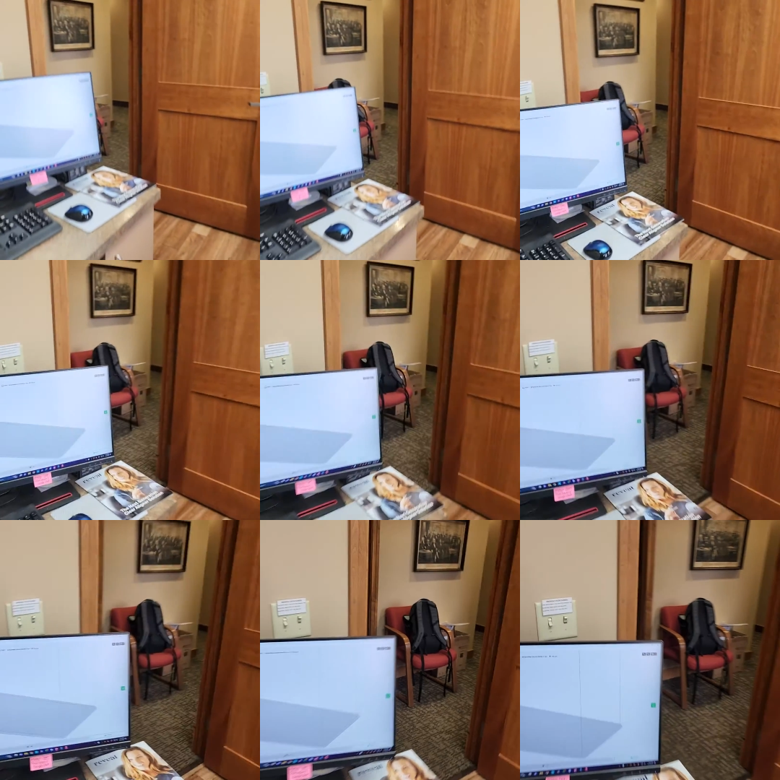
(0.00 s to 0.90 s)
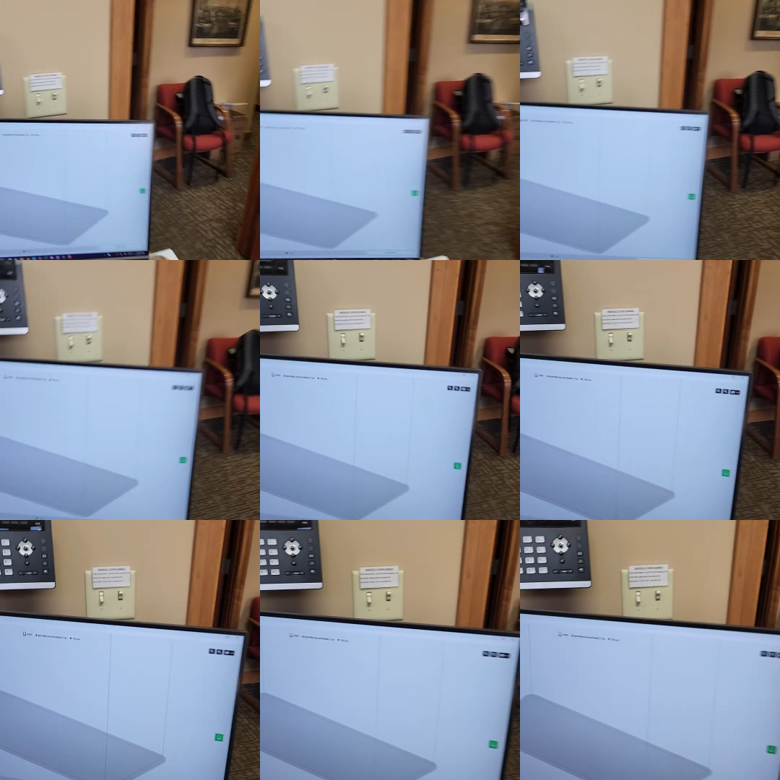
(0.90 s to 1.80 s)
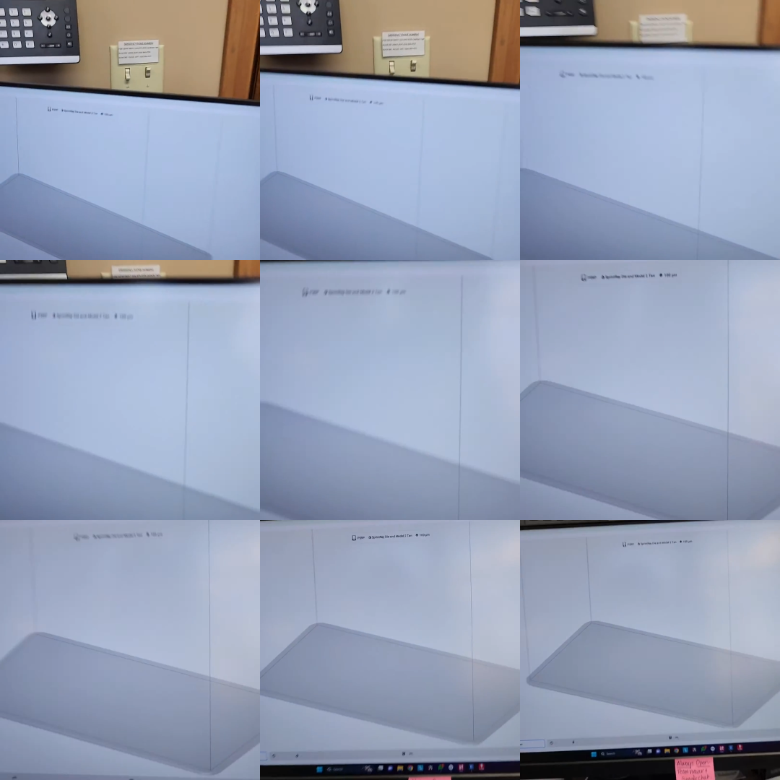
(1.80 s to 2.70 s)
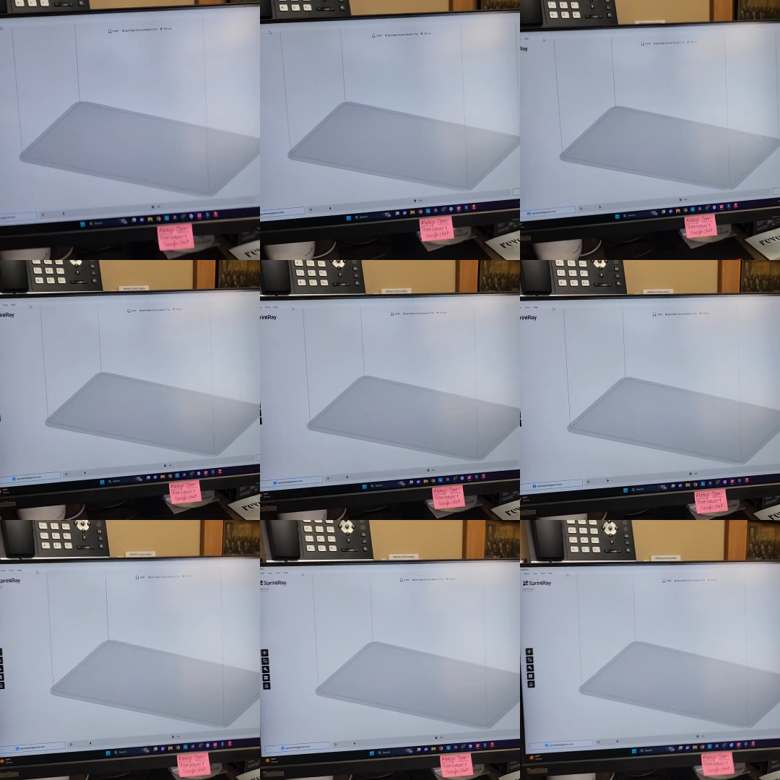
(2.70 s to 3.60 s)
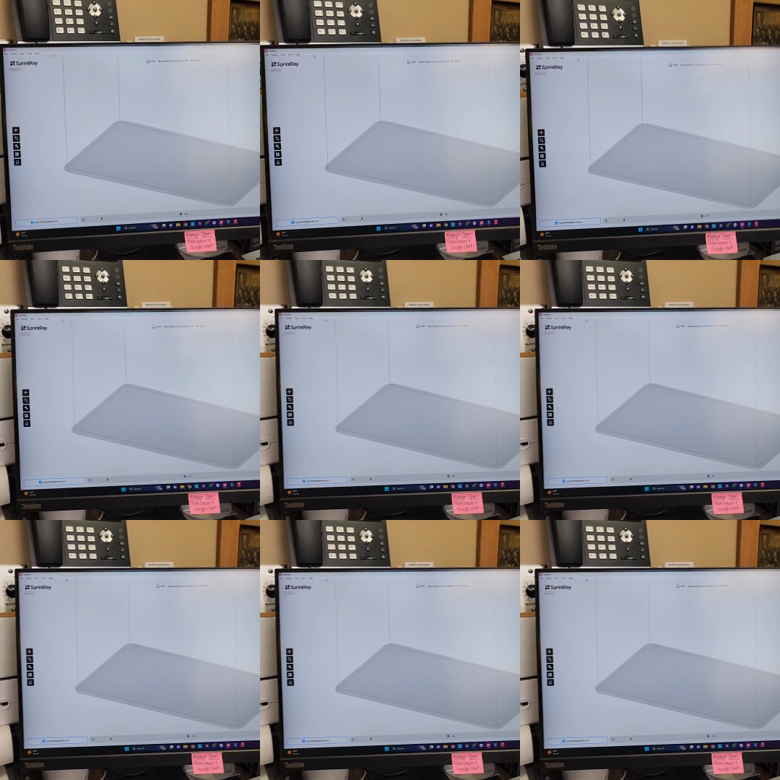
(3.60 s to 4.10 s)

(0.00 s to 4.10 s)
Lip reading: (no speaker visible)